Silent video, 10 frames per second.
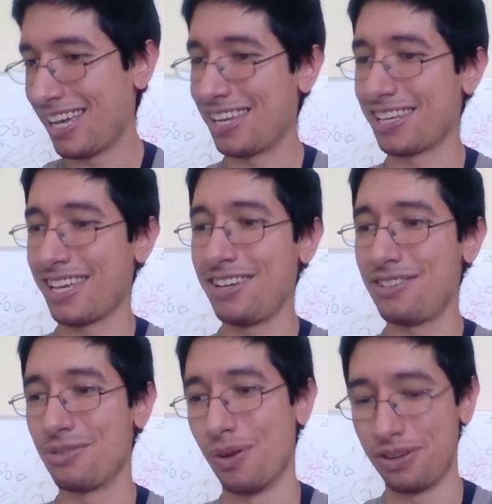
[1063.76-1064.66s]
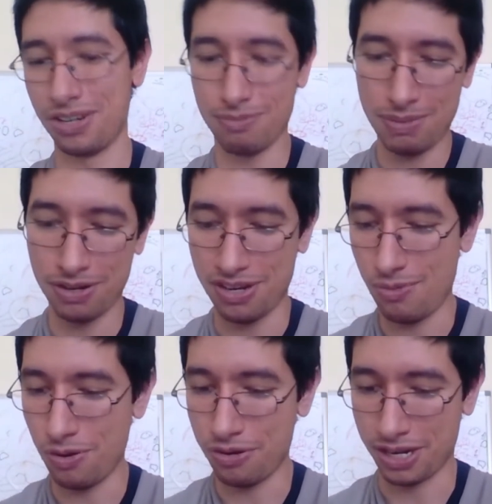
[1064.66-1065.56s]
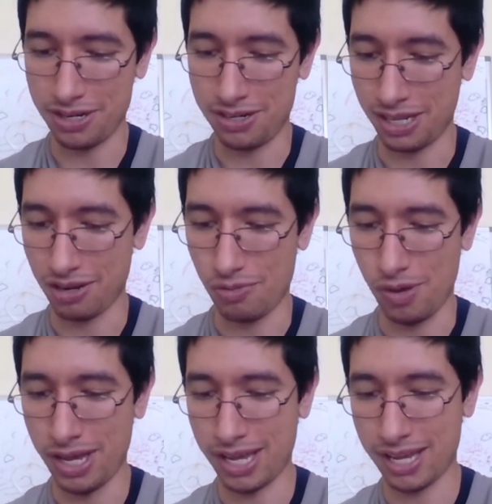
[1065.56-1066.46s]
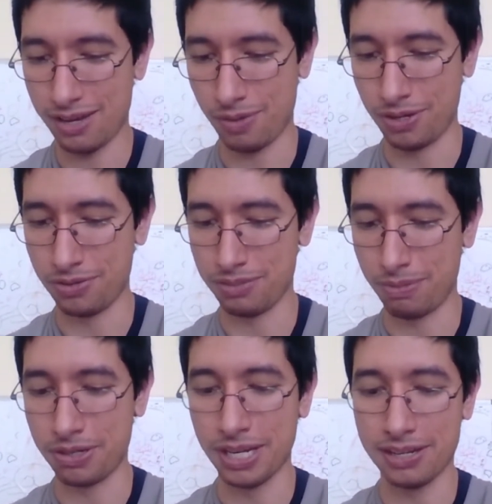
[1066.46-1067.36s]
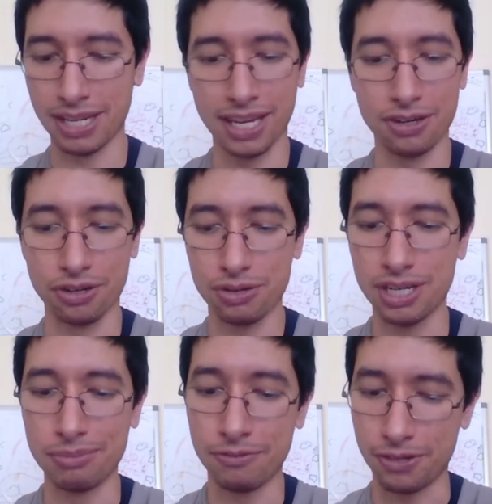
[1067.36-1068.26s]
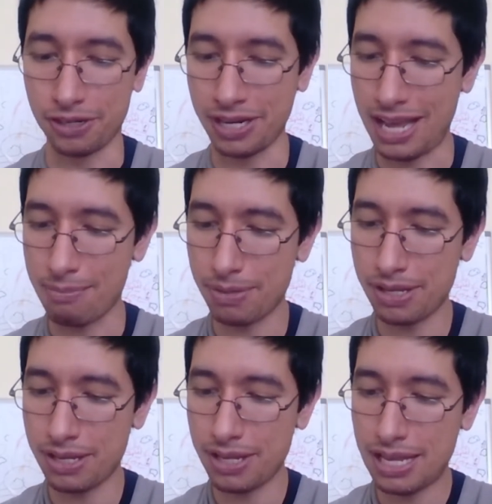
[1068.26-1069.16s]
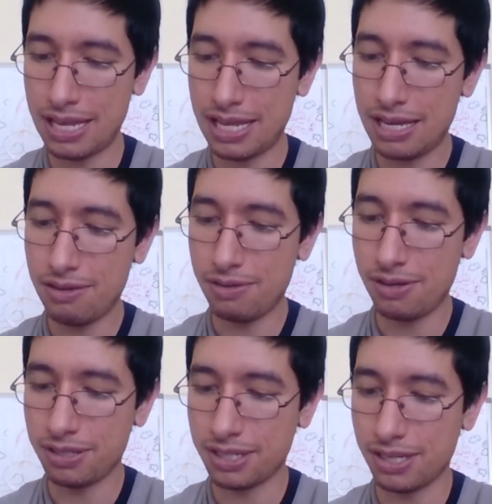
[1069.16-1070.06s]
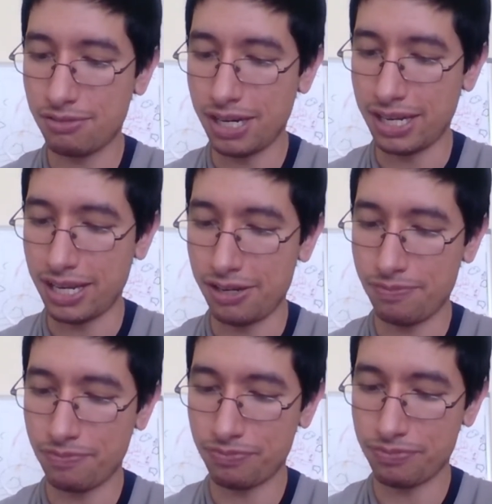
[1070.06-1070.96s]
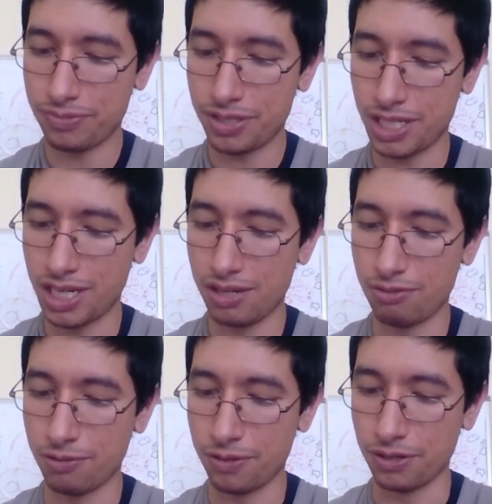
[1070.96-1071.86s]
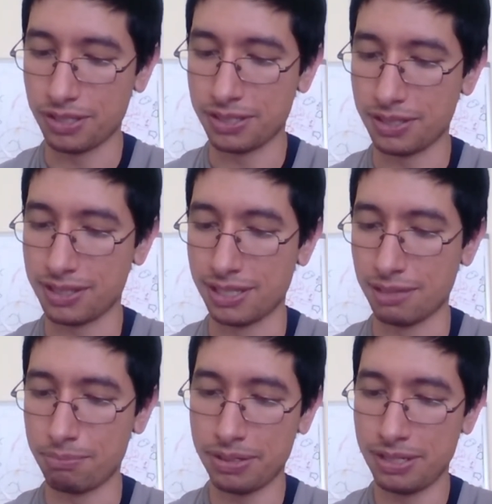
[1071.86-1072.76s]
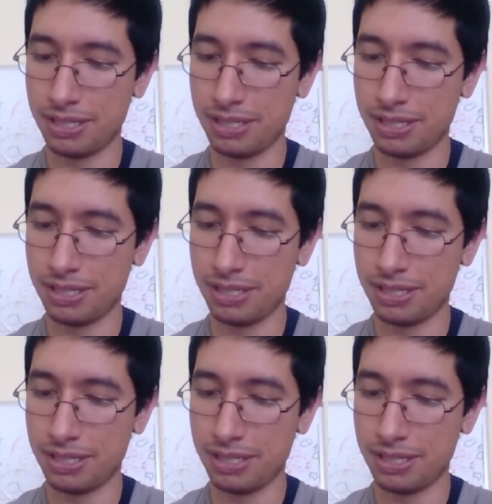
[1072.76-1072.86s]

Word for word: And in case you're wondering, maybe you're not wondering at all, like why we don't just put her down like in her crib for her nap. Well, it's because right now she refuses to sleep